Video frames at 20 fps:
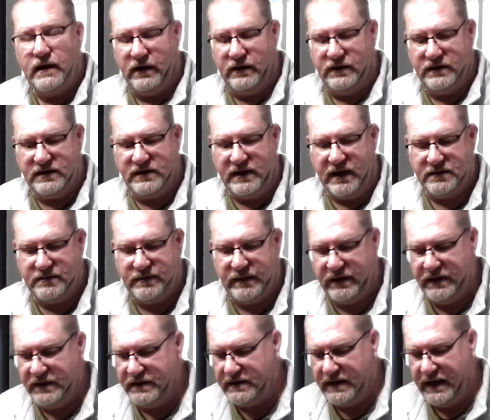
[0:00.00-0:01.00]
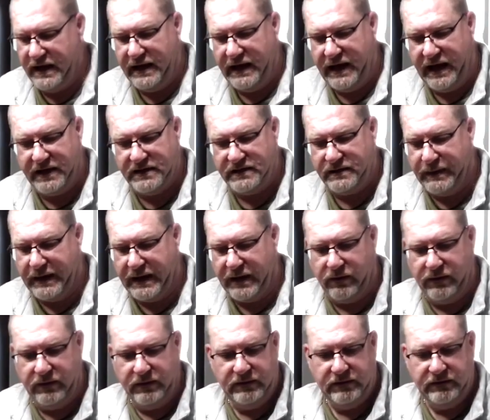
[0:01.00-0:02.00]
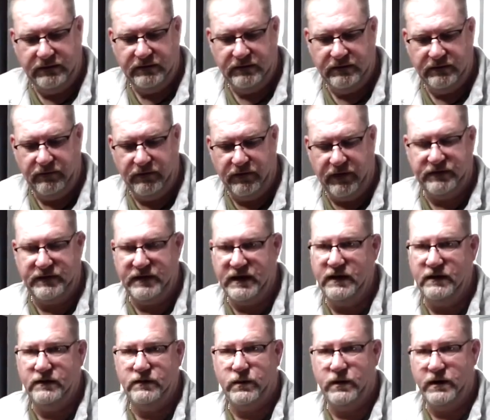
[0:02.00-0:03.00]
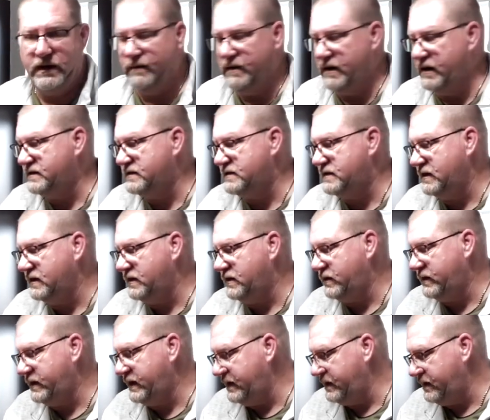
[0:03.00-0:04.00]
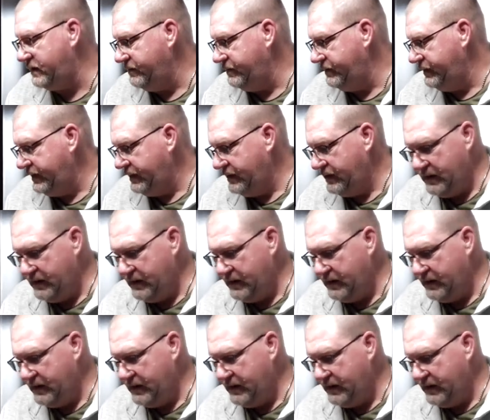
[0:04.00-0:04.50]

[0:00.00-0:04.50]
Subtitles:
Our Salisbury steak has about 15-20 minutes to go here.